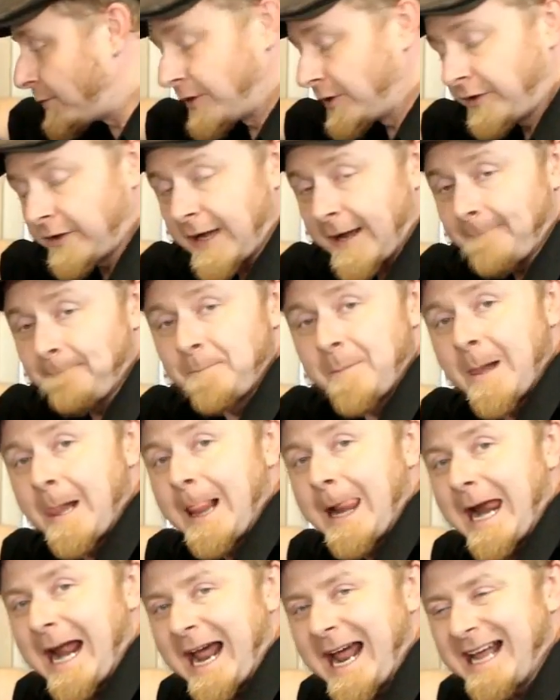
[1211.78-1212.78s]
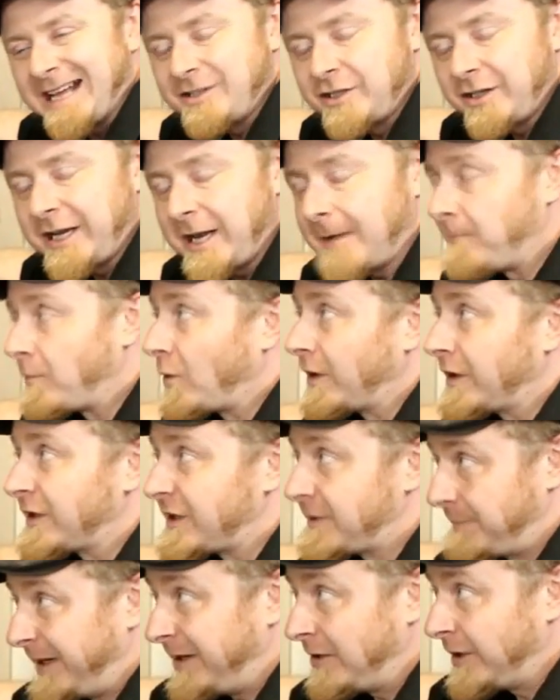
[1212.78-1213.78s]
put them, as you get more
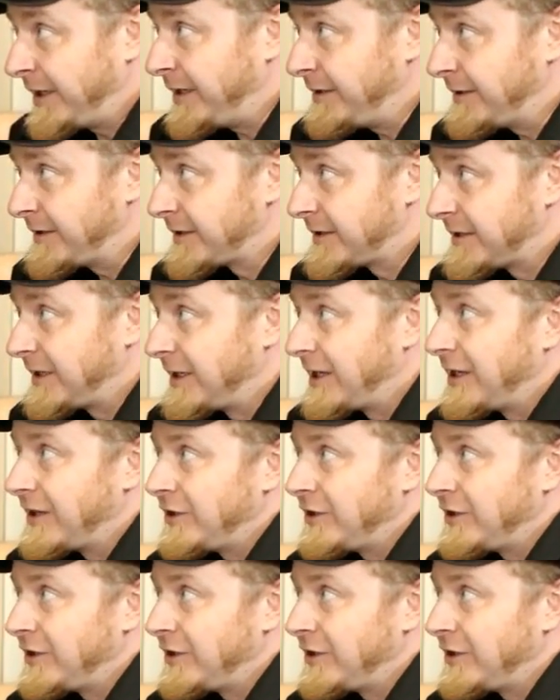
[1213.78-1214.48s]
experienced,